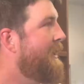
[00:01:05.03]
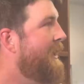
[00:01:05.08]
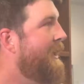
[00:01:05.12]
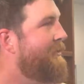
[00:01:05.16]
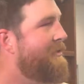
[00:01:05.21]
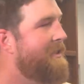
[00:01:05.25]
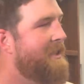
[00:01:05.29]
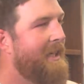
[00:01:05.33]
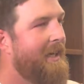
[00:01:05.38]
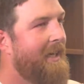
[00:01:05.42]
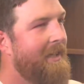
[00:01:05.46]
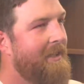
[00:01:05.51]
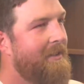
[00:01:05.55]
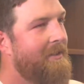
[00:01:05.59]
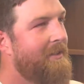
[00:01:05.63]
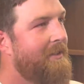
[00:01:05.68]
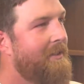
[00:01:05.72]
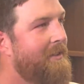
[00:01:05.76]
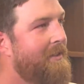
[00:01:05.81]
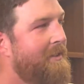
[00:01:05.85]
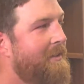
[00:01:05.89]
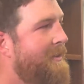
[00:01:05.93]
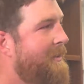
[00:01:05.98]
left
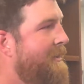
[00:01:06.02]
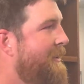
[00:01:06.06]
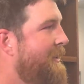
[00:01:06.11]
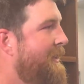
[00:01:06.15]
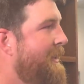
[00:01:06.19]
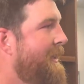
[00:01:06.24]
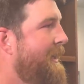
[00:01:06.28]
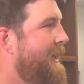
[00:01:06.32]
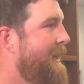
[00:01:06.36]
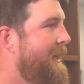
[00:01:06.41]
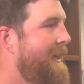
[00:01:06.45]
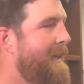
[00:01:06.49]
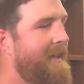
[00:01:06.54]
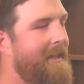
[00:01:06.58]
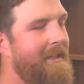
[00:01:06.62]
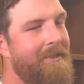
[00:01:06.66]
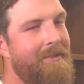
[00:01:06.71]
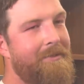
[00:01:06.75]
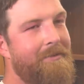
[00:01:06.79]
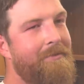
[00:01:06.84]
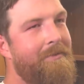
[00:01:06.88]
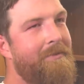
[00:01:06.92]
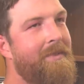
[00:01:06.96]
tackle, uh,
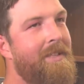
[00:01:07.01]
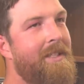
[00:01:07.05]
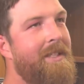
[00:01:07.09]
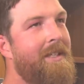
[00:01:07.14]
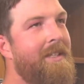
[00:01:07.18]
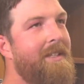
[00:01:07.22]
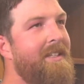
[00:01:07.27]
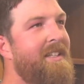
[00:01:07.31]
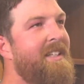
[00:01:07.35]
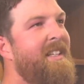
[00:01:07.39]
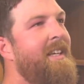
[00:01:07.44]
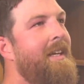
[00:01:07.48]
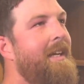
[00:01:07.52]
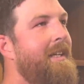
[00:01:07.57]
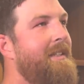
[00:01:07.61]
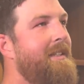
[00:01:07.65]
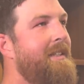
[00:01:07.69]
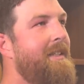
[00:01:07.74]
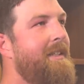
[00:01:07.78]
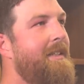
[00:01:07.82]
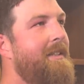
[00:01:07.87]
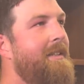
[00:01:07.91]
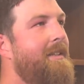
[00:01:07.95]
and
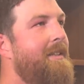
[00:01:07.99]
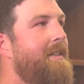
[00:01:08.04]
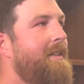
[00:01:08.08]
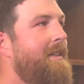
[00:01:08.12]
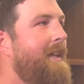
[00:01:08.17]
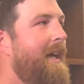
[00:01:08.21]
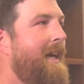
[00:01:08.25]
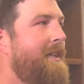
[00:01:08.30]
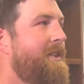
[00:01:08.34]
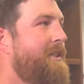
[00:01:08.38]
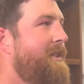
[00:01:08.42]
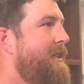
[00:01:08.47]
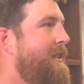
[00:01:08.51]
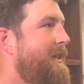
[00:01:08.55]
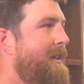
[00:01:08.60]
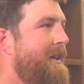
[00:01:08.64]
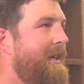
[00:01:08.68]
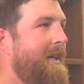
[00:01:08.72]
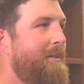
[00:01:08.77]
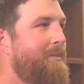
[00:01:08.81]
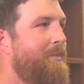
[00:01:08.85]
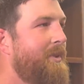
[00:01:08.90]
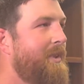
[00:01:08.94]
then last
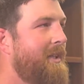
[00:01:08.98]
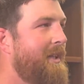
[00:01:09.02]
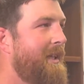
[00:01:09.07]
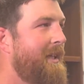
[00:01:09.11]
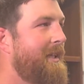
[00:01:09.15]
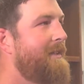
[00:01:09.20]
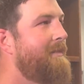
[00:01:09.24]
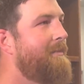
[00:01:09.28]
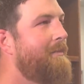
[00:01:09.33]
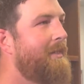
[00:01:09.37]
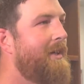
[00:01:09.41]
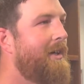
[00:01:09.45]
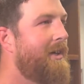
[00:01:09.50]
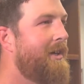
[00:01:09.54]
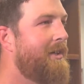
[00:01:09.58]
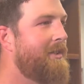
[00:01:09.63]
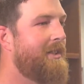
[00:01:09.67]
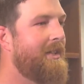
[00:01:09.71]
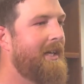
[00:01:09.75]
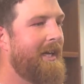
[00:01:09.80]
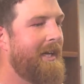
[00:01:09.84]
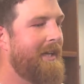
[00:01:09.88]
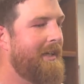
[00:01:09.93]
year I played all
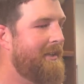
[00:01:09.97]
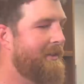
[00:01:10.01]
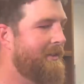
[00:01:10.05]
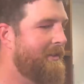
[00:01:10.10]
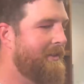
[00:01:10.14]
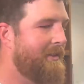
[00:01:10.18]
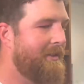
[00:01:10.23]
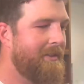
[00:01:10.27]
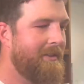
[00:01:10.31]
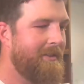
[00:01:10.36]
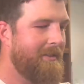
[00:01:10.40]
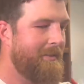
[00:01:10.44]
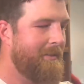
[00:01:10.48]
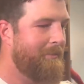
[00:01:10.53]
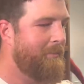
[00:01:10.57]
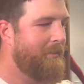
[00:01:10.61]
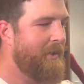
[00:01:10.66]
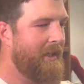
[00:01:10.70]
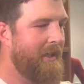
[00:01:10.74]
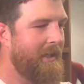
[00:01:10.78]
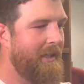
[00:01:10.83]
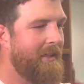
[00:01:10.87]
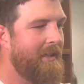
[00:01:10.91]
tackle.
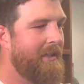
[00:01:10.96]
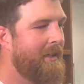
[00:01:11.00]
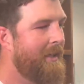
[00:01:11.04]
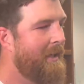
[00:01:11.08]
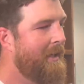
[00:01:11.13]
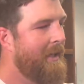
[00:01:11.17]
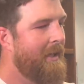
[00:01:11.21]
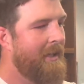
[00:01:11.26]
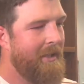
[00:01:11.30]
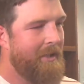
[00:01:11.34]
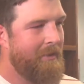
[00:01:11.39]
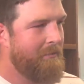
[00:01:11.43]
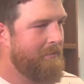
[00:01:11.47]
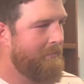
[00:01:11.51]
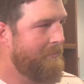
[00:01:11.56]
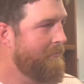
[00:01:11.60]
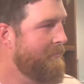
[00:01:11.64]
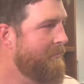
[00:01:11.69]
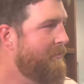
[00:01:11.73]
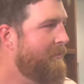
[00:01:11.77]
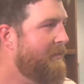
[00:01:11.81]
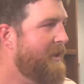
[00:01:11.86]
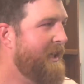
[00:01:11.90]
But
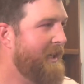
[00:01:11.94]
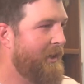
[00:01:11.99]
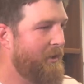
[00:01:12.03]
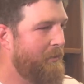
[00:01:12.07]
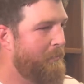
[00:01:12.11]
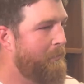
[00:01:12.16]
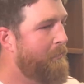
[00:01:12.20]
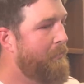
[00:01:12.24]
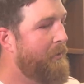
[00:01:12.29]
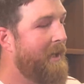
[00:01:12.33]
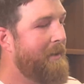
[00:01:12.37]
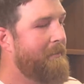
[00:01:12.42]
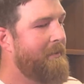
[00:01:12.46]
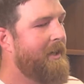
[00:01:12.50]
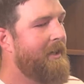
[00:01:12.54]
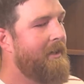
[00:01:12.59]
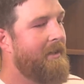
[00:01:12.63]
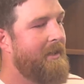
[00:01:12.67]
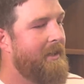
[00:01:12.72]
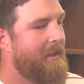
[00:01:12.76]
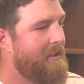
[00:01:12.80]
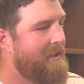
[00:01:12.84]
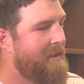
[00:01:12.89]
you know,
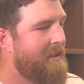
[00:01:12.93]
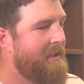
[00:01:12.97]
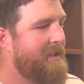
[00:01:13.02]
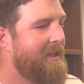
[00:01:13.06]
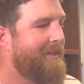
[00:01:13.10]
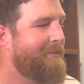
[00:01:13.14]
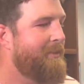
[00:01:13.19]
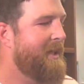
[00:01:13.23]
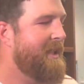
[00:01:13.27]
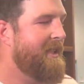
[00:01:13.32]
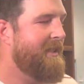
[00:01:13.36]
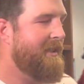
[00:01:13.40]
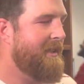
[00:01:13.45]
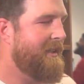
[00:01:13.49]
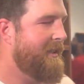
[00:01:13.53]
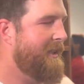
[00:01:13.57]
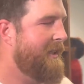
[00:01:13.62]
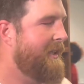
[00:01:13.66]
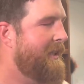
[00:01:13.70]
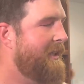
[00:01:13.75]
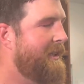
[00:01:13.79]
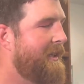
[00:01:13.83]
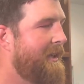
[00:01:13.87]
primarily since I've been in the
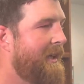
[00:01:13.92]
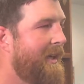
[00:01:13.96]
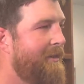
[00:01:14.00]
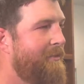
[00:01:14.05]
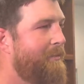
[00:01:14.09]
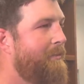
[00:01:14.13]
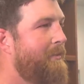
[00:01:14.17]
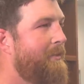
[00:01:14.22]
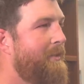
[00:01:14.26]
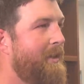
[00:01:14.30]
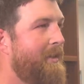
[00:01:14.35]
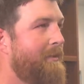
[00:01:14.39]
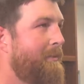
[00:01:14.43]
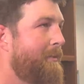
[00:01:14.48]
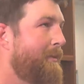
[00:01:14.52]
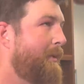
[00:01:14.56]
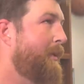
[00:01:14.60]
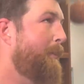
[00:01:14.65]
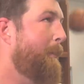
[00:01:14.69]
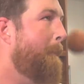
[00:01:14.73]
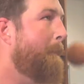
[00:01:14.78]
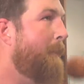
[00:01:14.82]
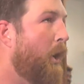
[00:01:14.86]
league,
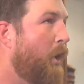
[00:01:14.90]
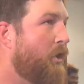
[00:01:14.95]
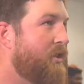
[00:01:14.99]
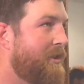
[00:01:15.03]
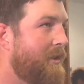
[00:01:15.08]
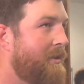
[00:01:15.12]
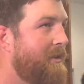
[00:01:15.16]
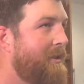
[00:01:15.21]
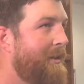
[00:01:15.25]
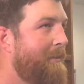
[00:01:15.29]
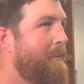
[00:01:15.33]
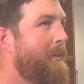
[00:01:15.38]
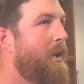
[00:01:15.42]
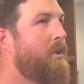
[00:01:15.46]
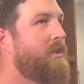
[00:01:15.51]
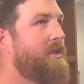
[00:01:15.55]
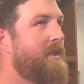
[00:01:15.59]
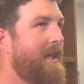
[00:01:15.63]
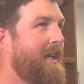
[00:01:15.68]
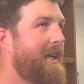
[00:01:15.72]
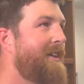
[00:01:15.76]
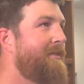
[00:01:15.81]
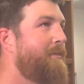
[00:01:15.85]
I most the most
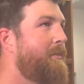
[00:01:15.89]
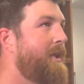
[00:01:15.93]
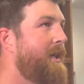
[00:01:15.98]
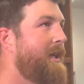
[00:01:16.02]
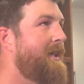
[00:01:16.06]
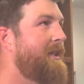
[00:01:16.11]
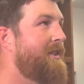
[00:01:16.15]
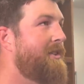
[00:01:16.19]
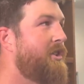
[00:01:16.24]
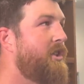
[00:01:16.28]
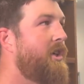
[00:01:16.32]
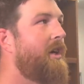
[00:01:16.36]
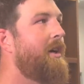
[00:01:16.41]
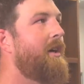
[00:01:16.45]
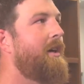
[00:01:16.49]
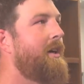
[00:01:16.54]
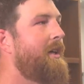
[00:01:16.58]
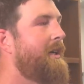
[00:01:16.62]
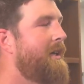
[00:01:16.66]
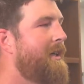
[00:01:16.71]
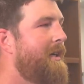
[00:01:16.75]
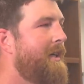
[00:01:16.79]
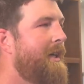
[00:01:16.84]
thing I played is
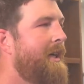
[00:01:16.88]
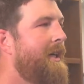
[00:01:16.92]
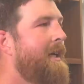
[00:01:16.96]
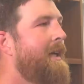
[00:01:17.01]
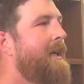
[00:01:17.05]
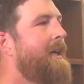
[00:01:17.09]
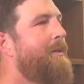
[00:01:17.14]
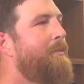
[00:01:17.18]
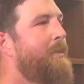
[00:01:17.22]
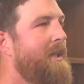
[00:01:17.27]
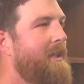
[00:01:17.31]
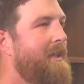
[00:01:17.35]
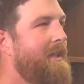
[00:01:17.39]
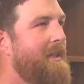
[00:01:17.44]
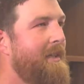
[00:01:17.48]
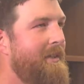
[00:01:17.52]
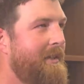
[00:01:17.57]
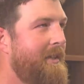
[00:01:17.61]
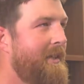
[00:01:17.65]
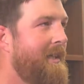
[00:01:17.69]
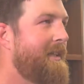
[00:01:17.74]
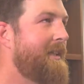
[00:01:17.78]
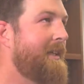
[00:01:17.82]
guard. But
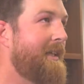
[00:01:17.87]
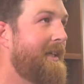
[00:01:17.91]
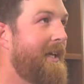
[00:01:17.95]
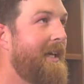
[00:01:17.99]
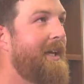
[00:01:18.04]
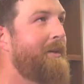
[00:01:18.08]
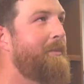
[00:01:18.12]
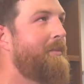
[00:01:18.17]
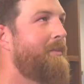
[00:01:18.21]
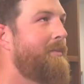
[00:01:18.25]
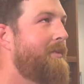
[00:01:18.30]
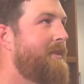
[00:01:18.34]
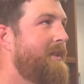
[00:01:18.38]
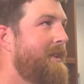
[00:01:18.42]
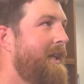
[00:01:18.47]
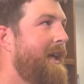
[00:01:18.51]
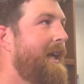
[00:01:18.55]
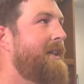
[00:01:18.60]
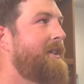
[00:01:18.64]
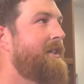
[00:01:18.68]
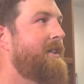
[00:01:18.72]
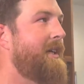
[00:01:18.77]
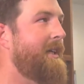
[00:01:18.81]
then in the games
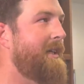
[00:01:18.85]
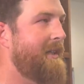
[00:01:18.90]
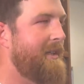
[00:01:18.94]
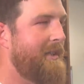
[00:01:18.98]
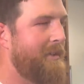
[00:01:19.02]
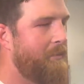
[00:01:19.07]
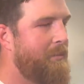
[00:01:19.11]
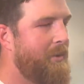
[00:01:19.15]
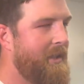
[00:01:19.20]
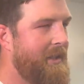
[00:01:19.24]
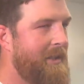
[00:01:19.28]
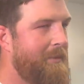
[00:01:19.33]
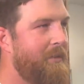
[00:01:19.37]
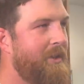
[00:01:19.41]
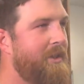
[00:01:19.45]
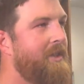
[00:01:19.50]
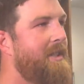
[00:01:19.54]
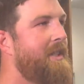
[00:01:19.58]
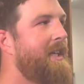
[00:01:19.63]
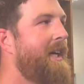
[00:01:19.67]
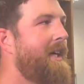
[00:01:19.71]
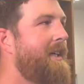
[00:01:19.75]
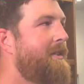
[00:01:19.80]
last year, I ended up playing a bunch
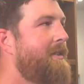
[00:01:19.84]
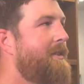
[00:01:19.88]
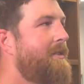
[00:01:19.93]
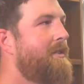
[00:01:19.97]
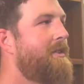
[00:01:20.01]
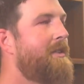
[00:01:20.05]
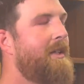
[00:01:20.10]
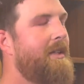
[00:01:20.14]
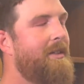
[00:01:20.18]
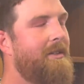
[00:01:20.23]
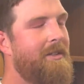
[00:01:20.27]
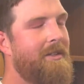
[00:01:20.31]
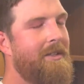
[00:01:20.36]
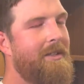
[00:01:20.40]
of tackle. So